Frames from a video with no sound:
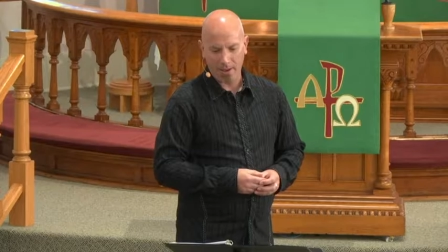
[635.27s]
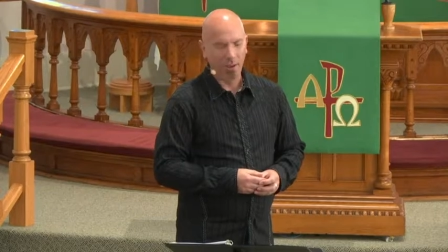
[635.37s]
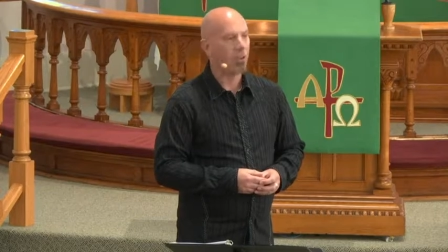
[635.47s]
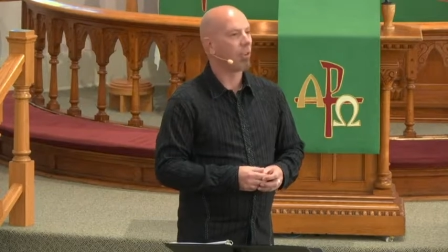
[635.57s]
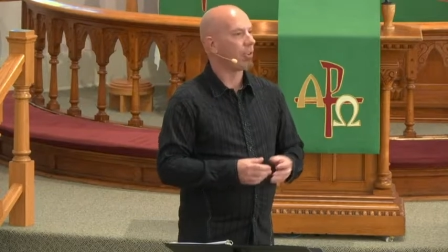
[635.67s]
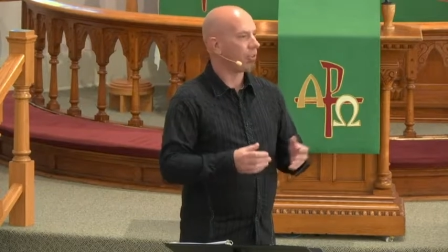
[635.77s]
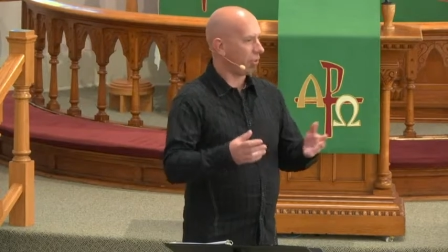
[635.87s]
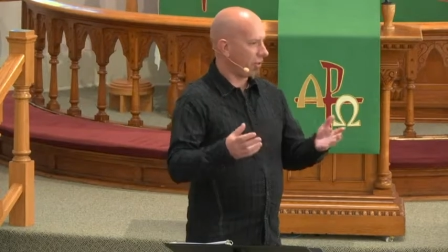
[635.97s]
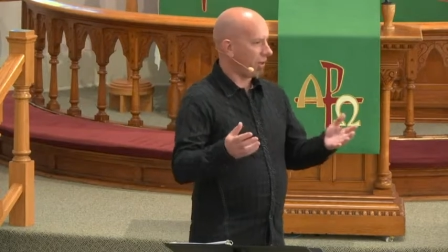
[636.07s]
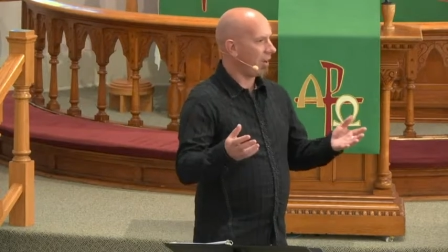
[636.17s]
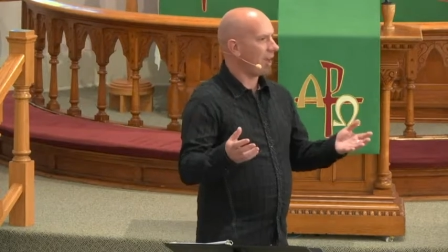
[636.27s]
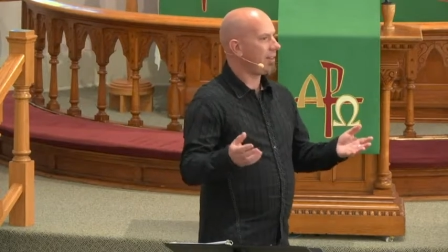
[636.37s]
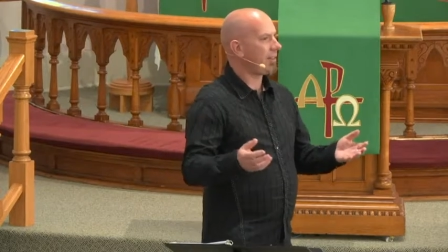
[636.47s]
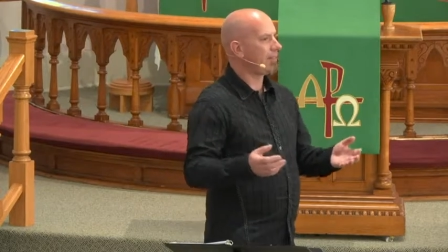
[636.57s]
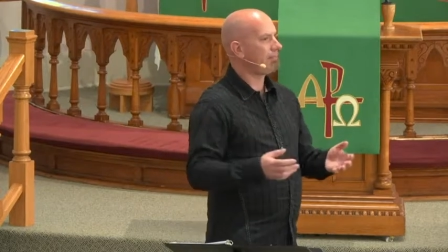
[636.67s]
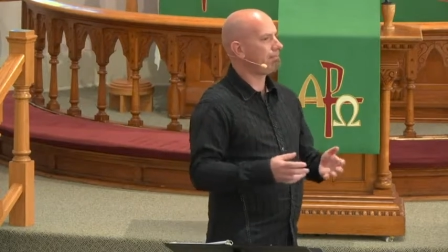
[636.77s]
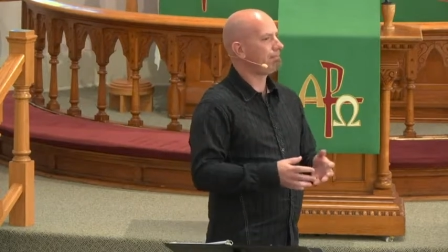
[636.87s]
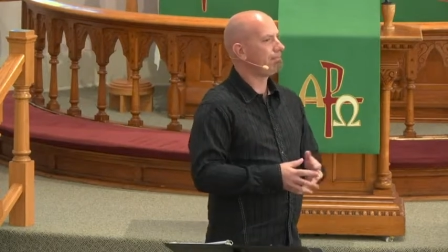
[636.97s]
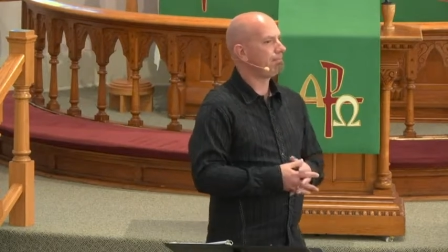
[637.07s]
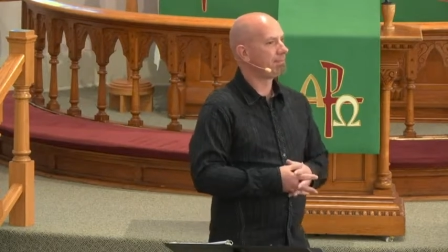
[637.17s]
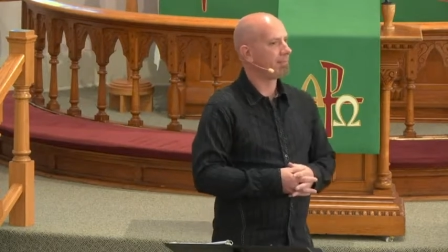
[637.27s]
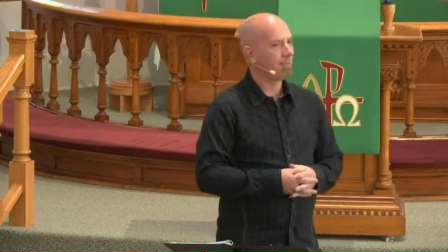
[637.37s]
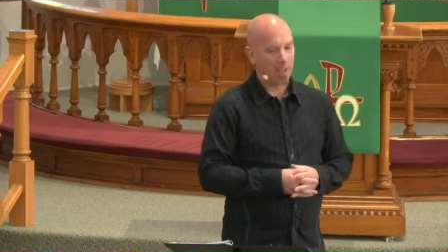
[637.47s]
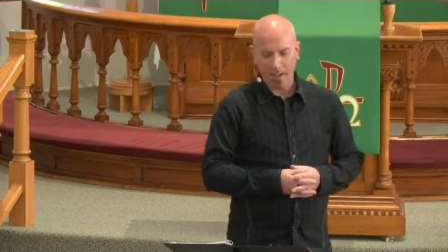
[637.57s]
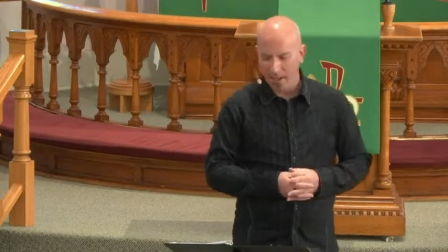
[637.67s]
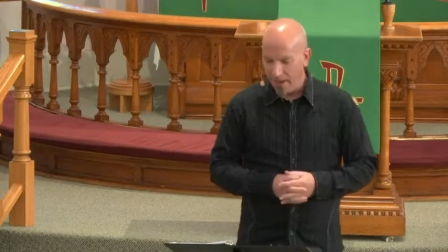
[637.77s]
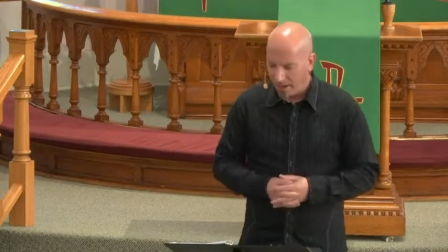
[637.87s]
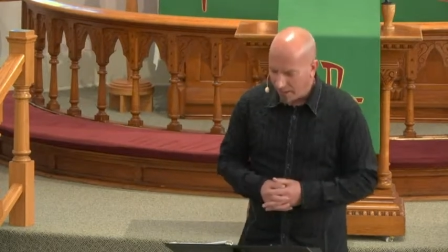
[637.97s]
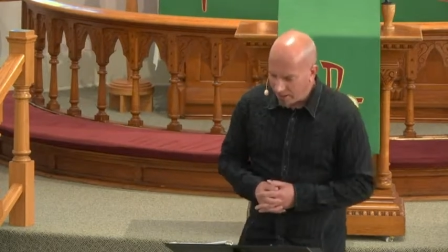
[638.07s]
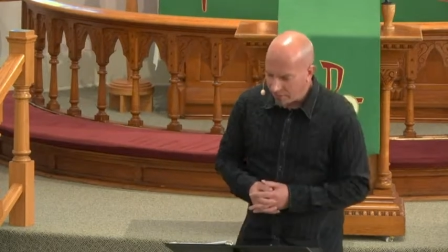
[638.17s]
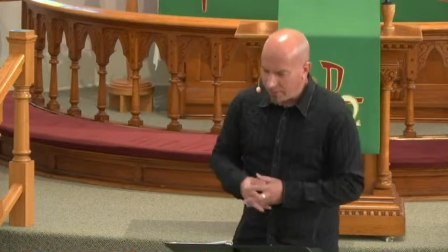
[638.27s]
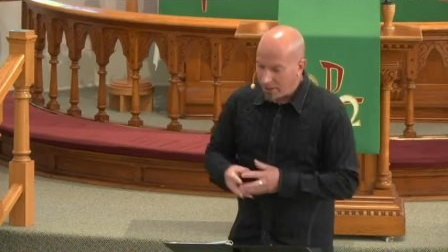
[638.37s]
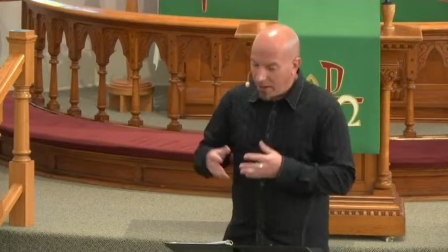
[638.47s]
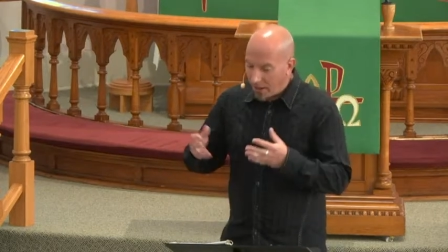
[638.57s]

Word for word: You know the story, right? And if,